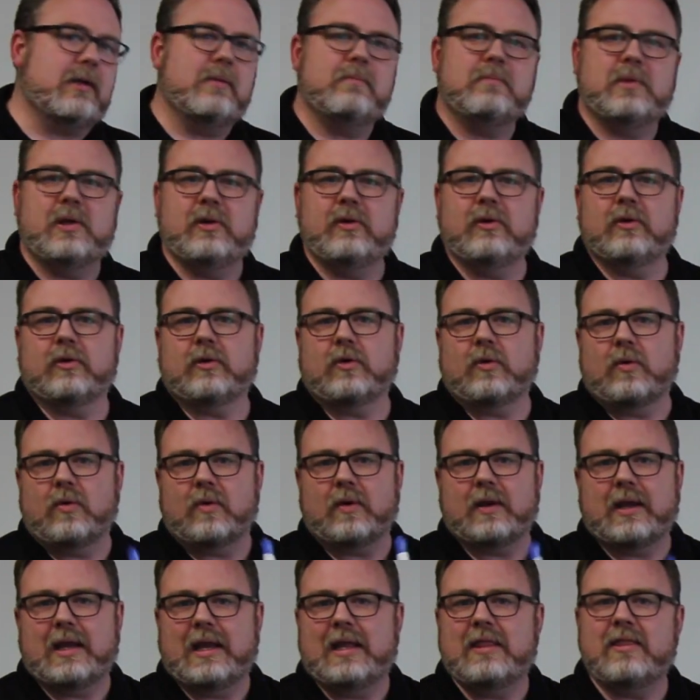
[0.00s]
computer
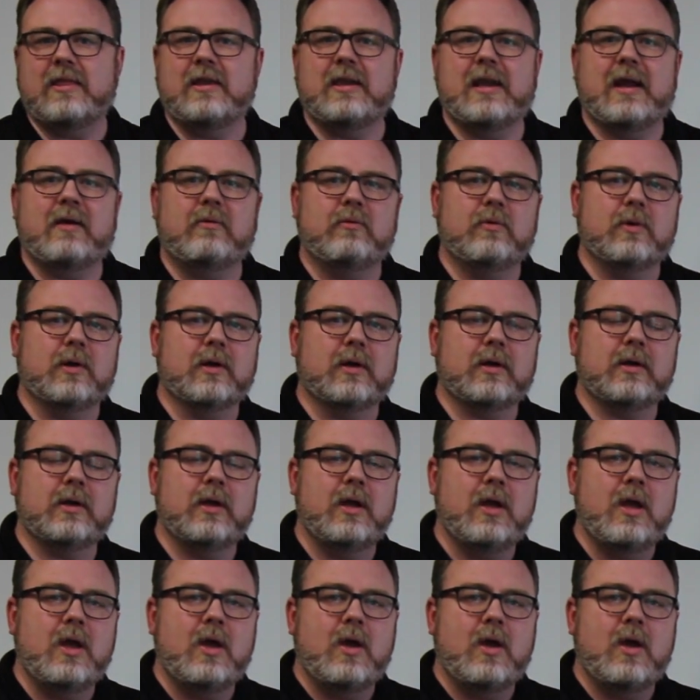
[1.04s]
or in the network,